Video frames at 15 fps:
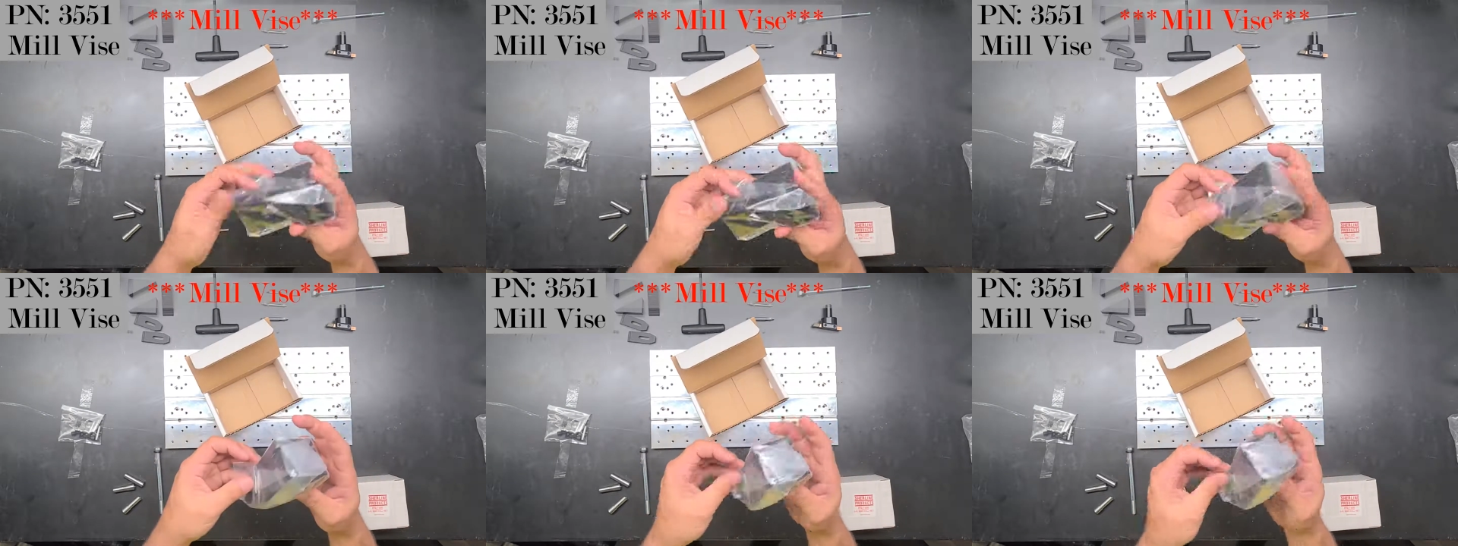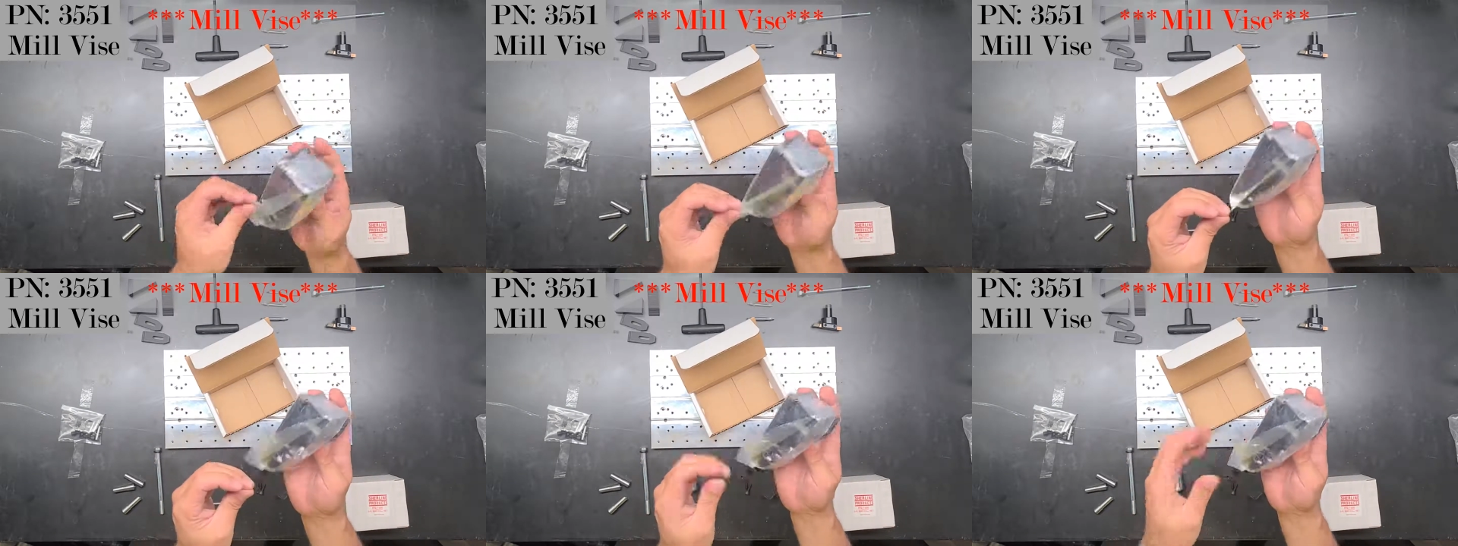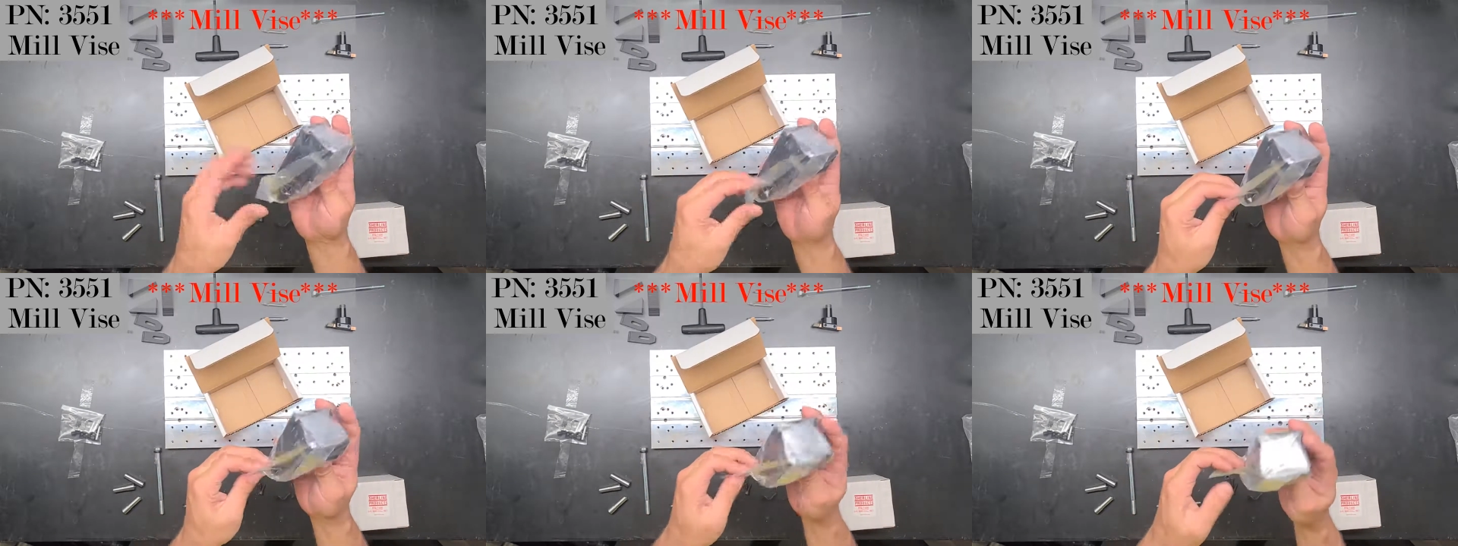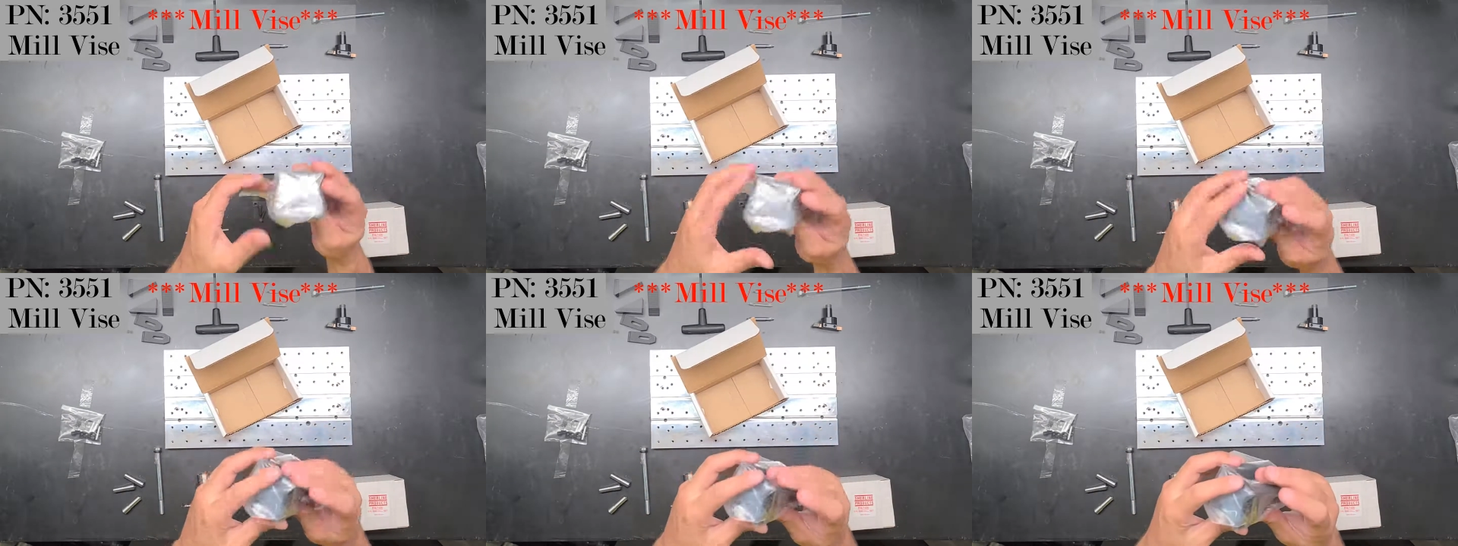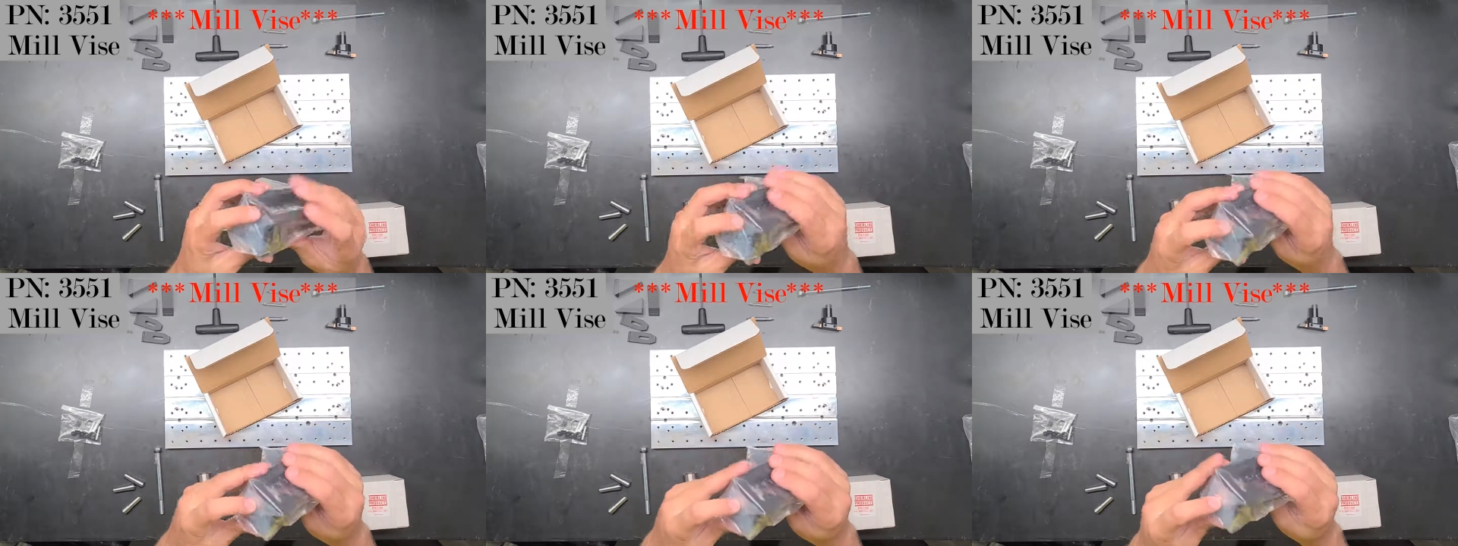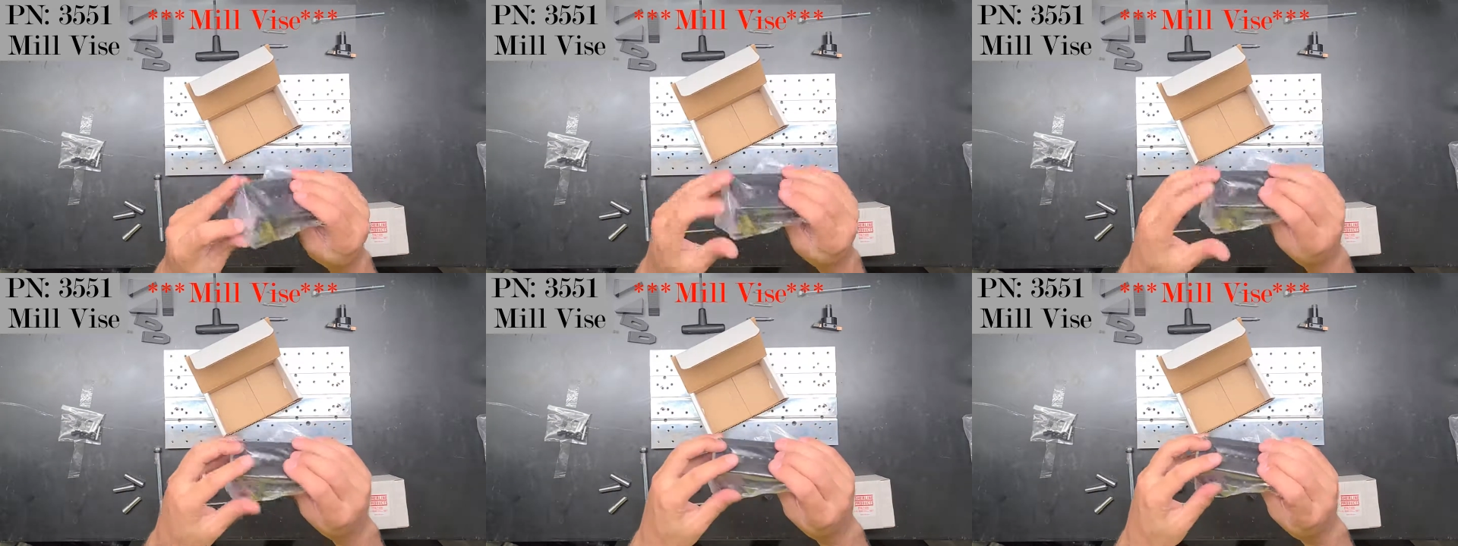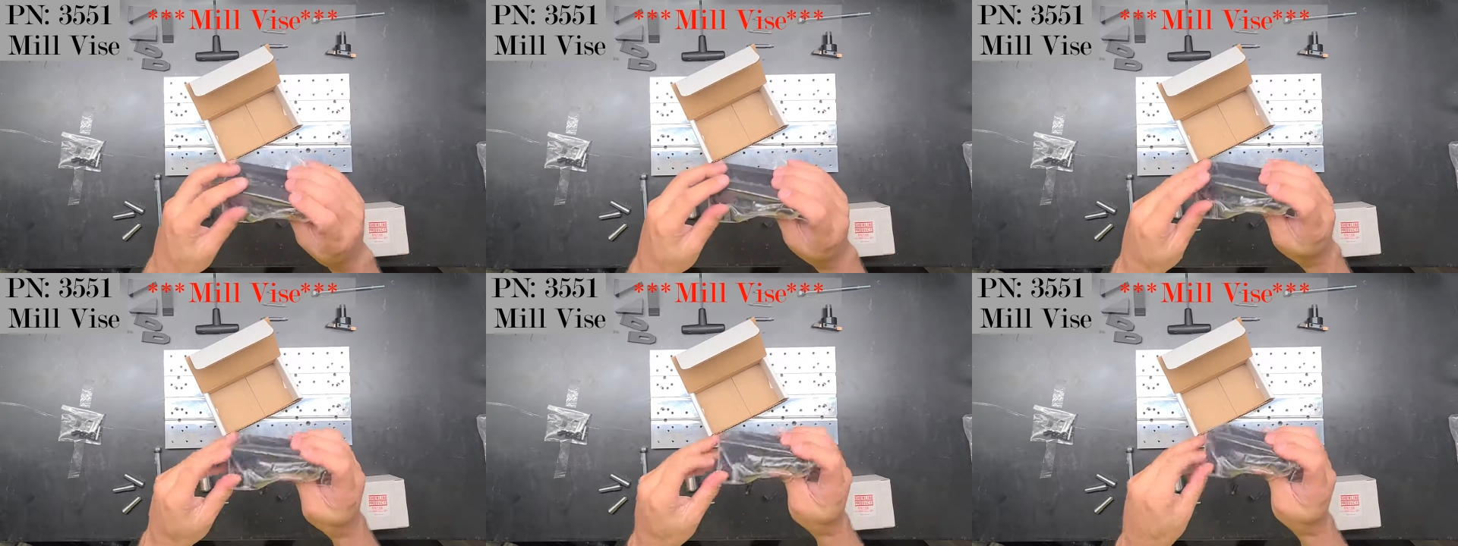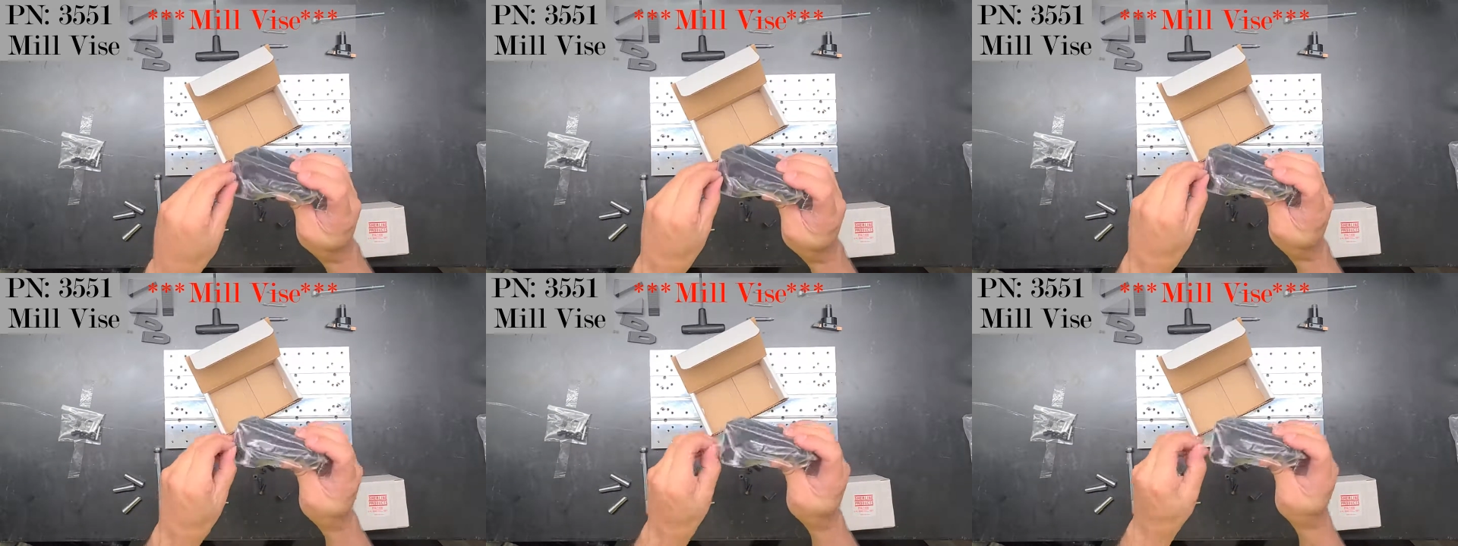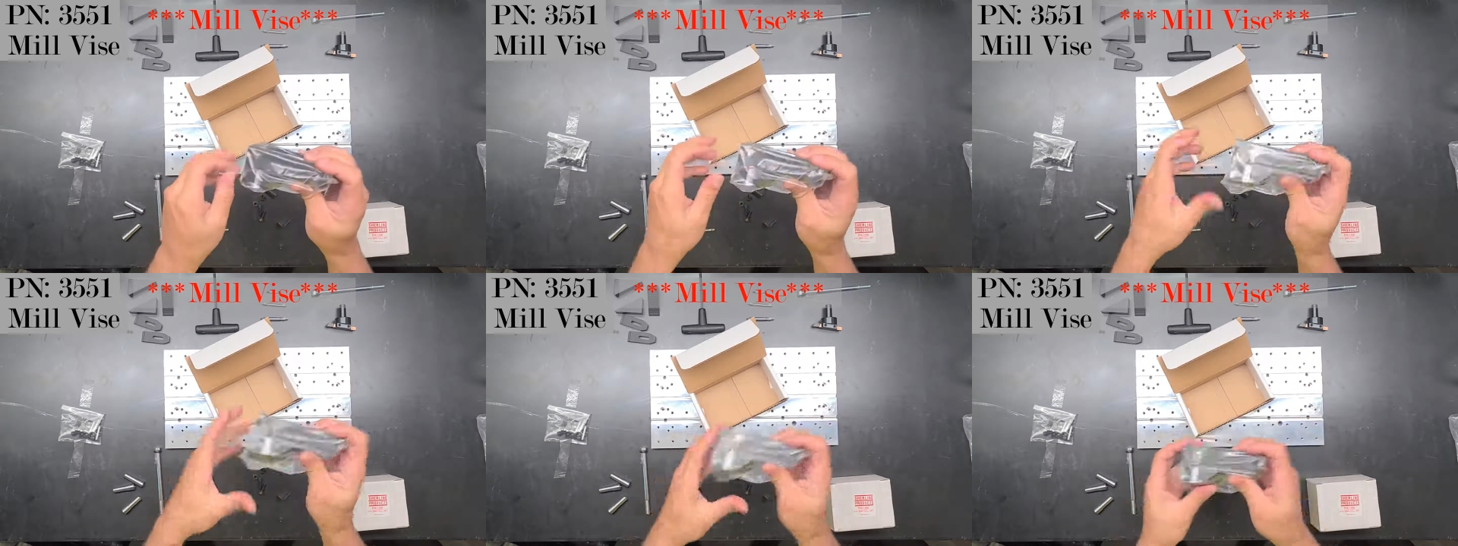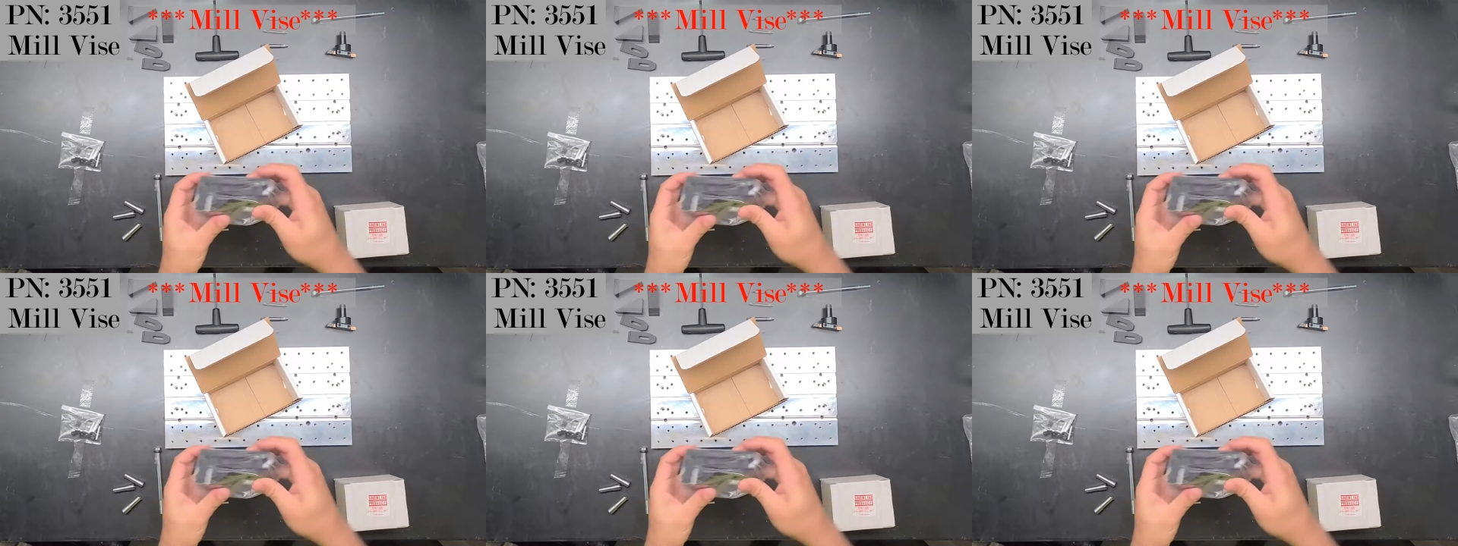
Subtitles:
No face is visible, so there are no lips to read.